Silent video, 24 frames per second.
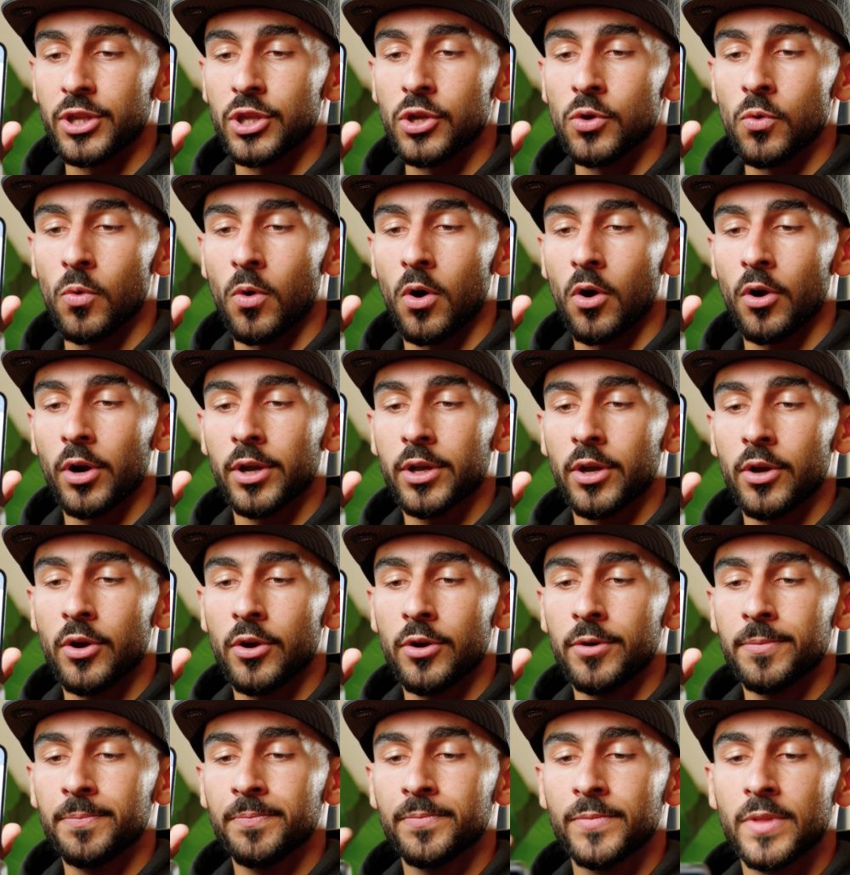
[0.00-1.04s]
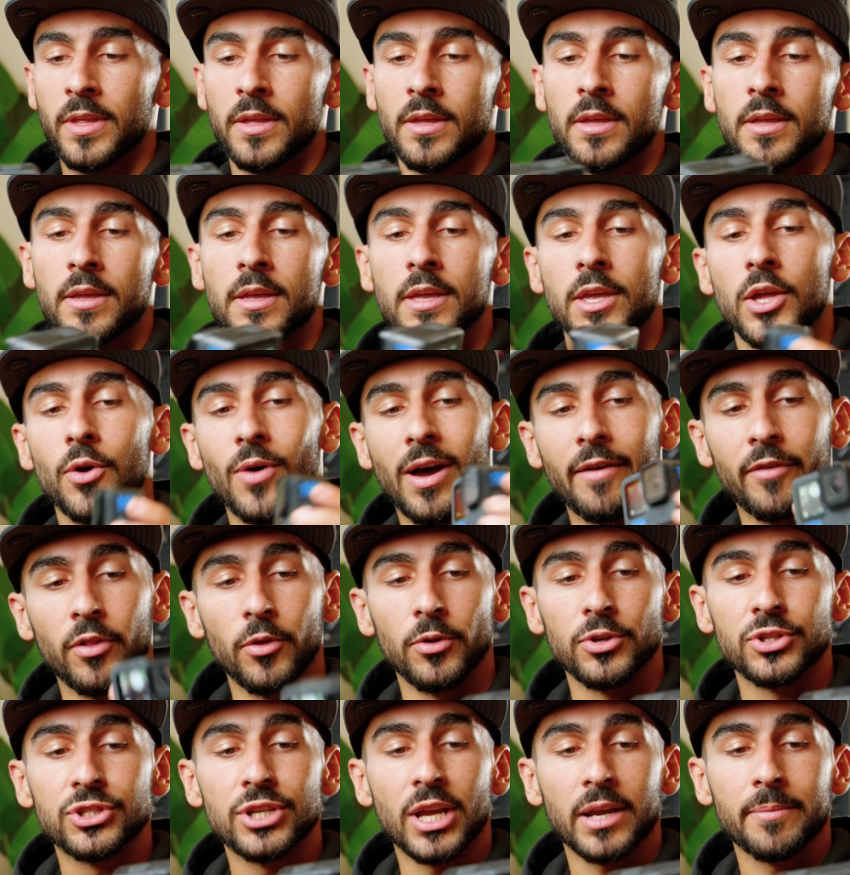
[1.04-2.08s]
QR code. It'll have a
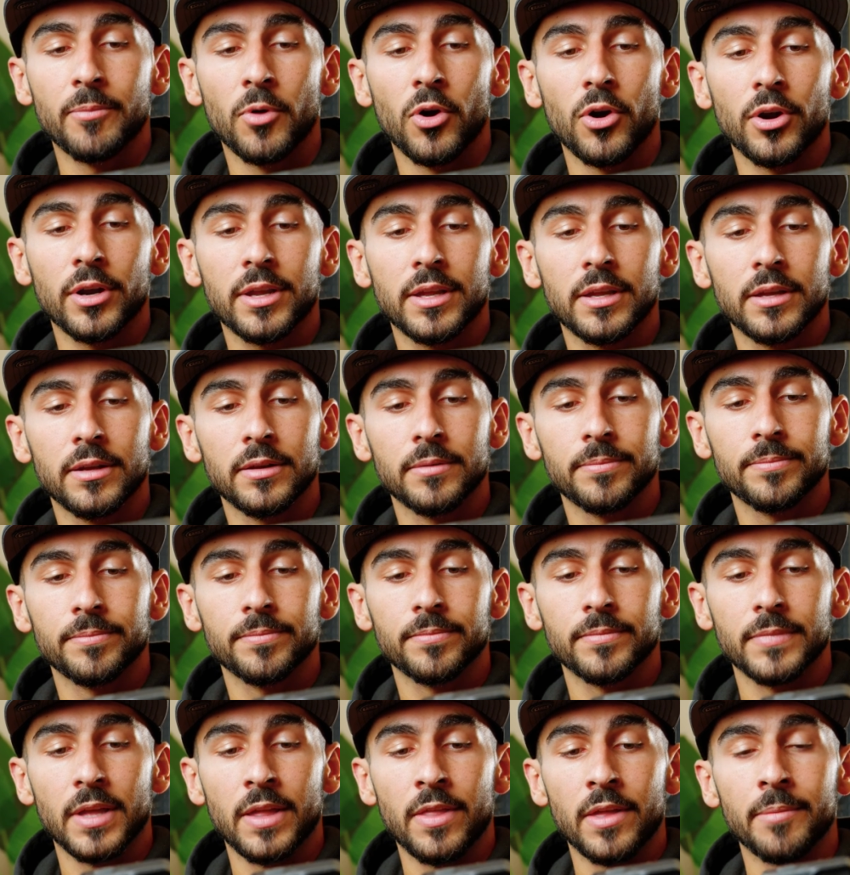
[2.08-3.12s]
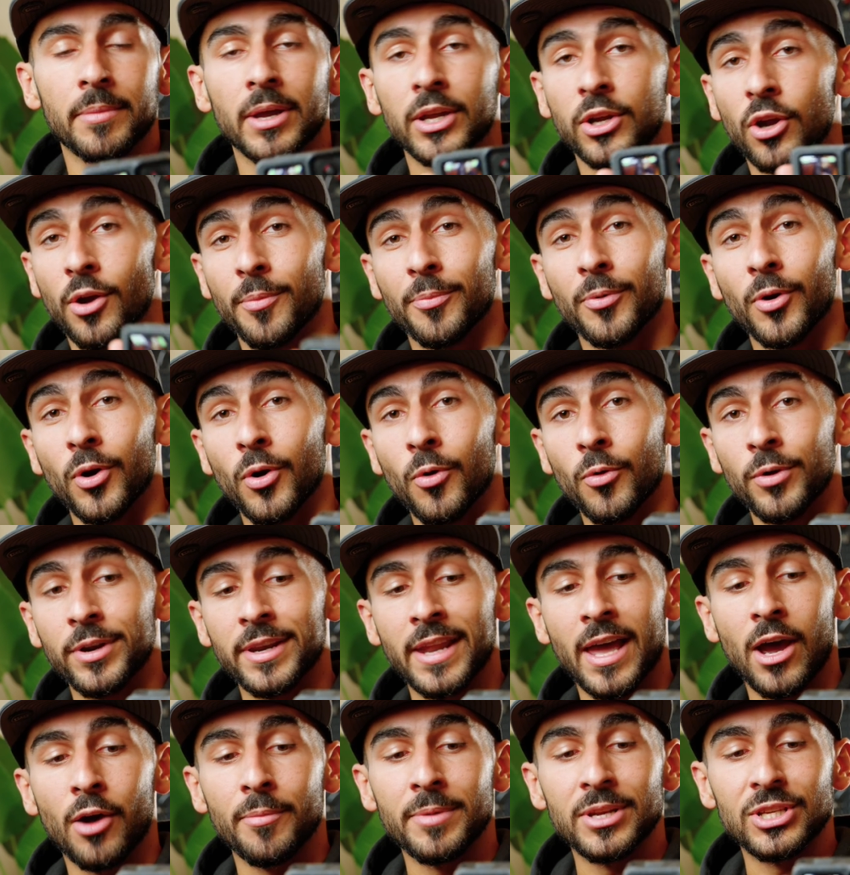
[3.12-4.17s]
little check mark, and then my GoPro will
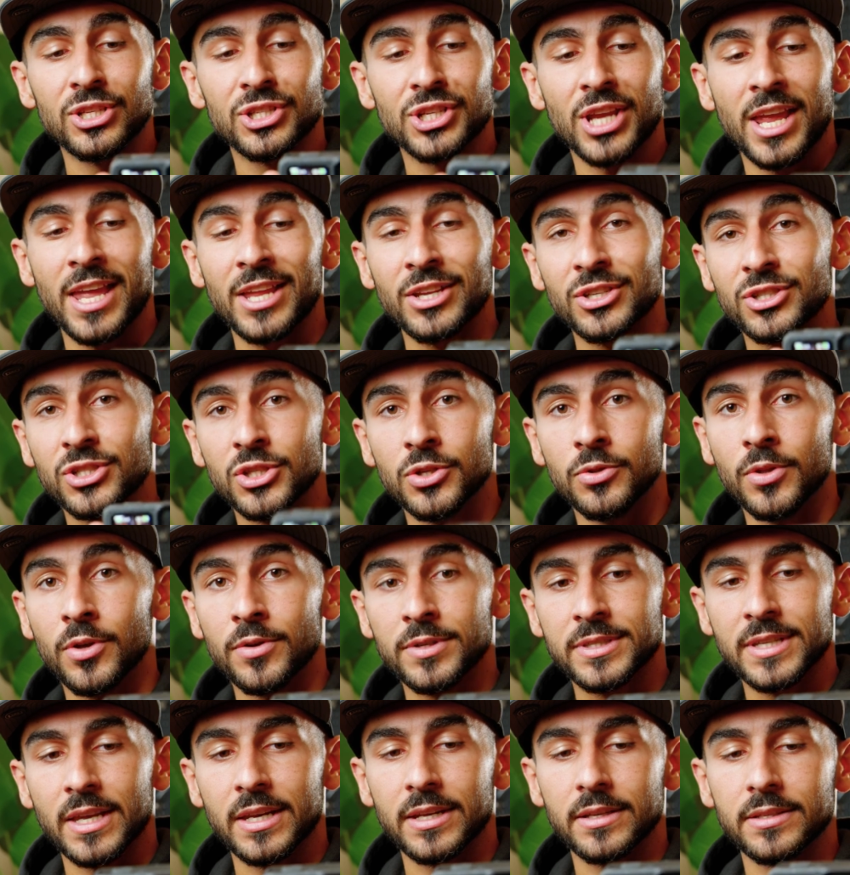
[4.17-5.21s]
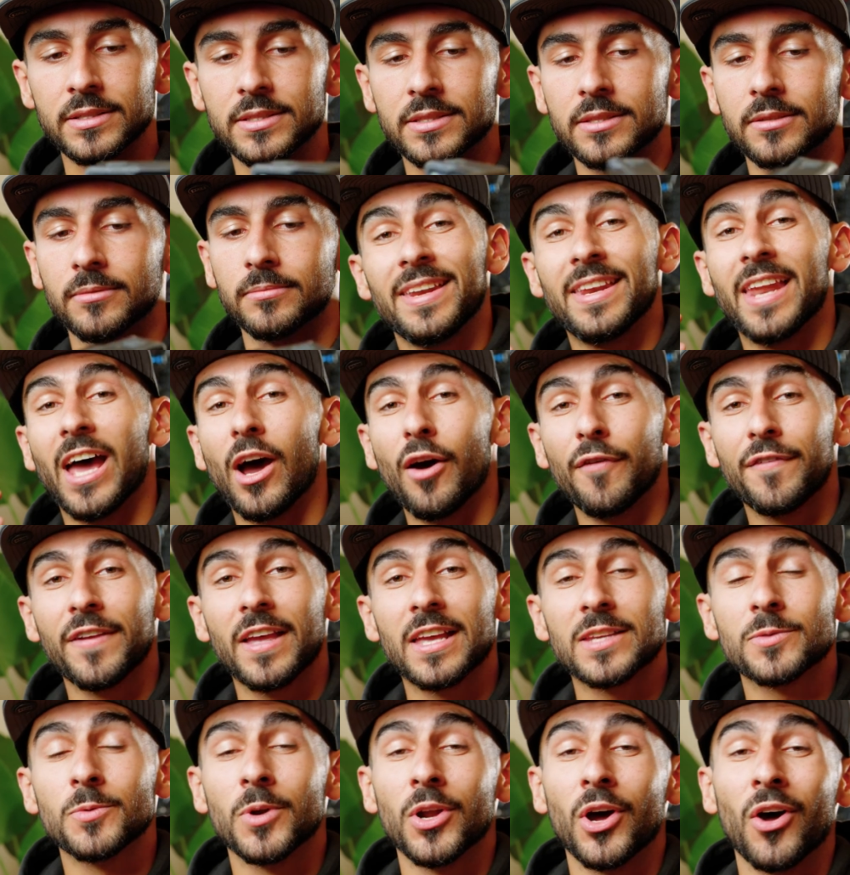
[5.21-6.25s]
now be changed to those settings. Now, if you
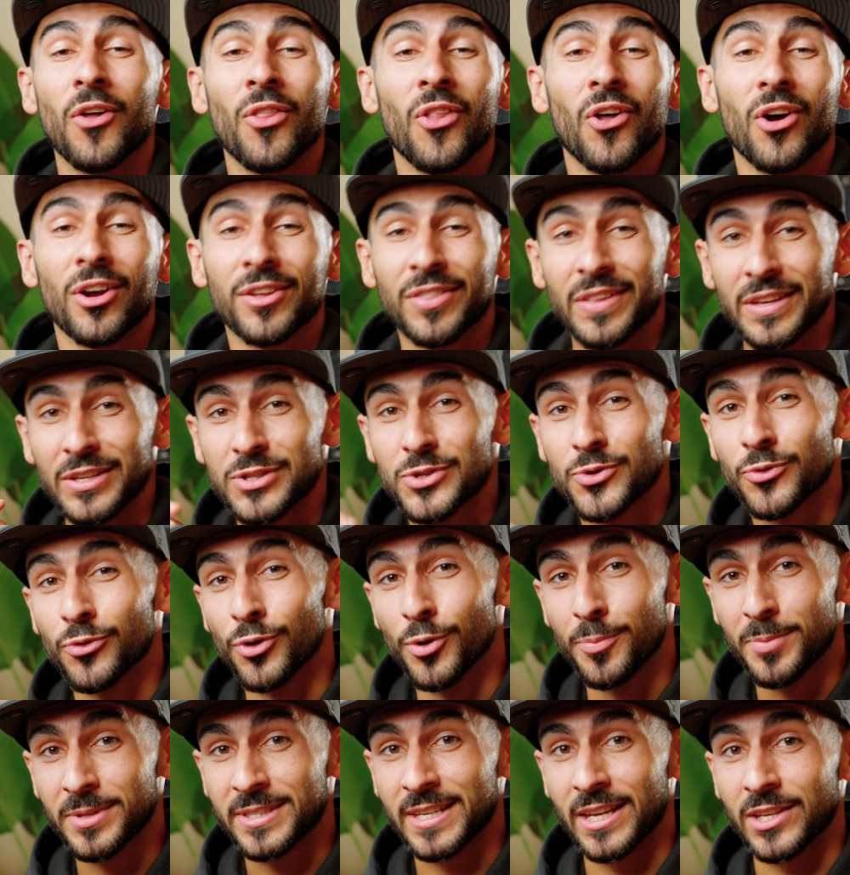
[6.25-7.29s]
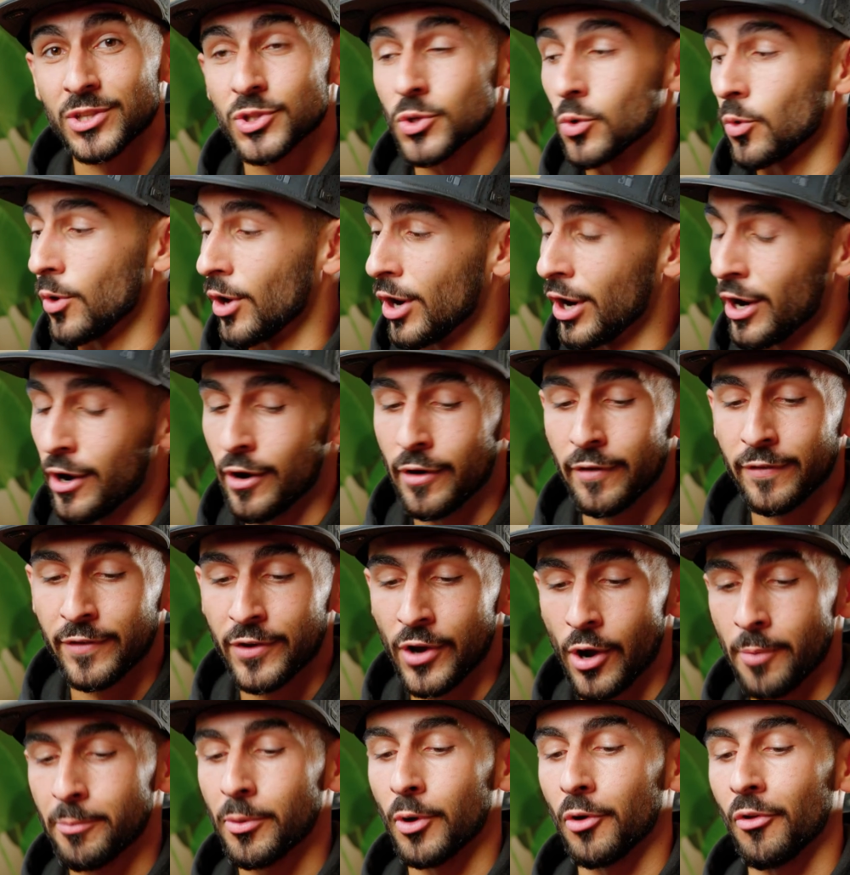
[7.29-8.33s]
guys want to unlock the true potential of
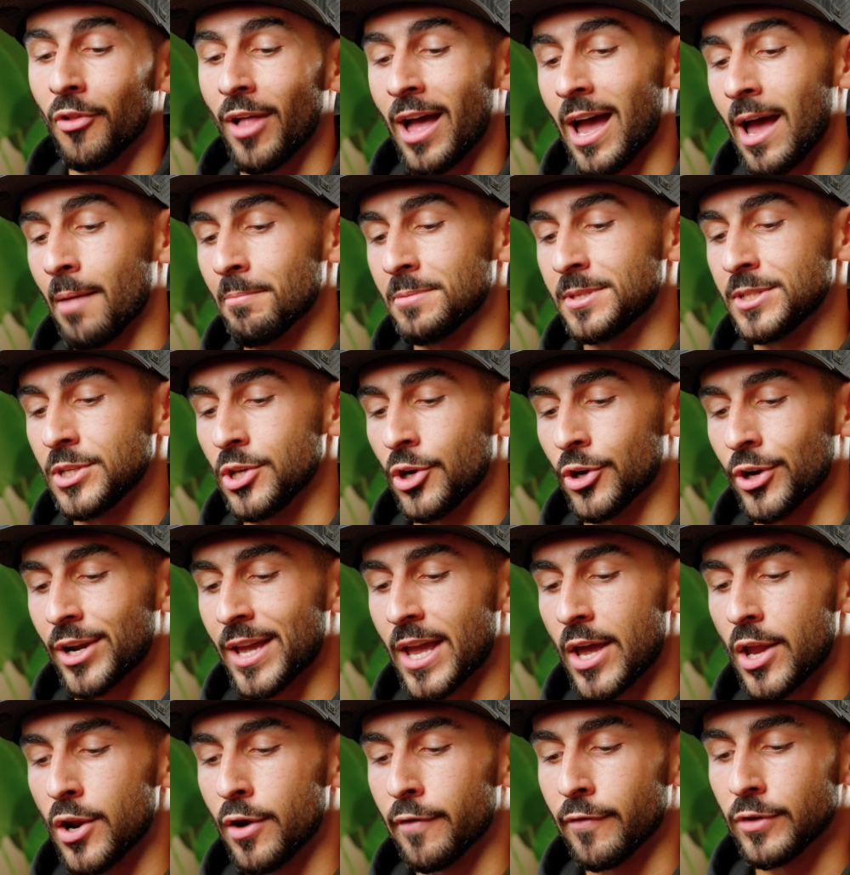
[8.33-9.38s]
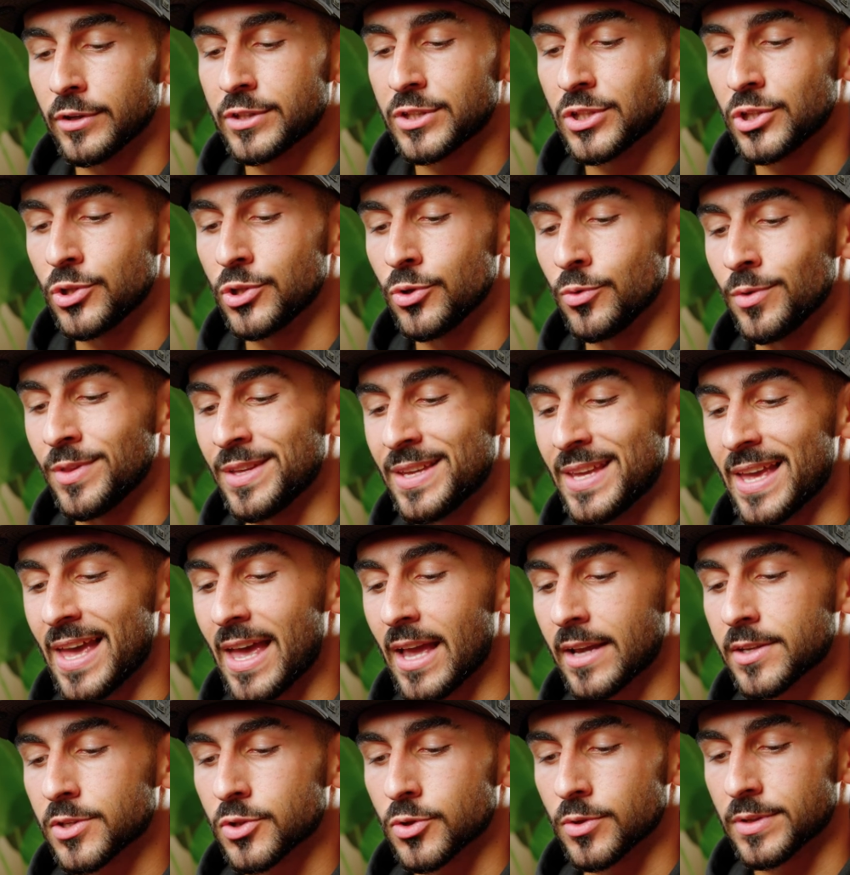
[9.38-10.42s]
GoPro Labs, you're going to head over to the
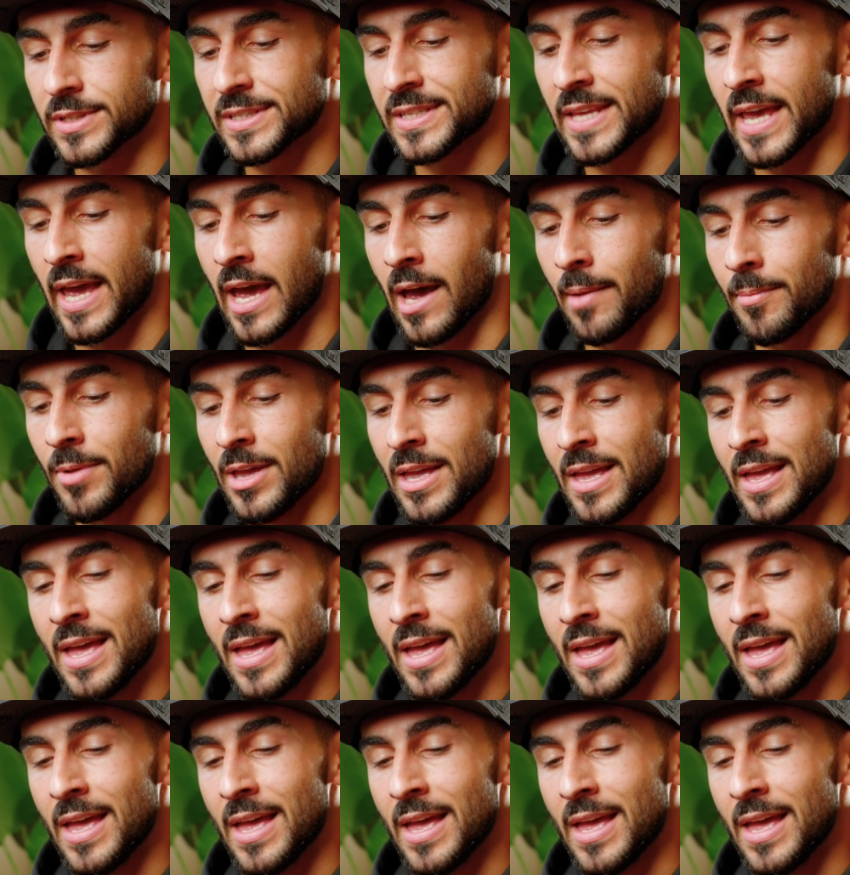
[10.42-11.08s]
Extras tab.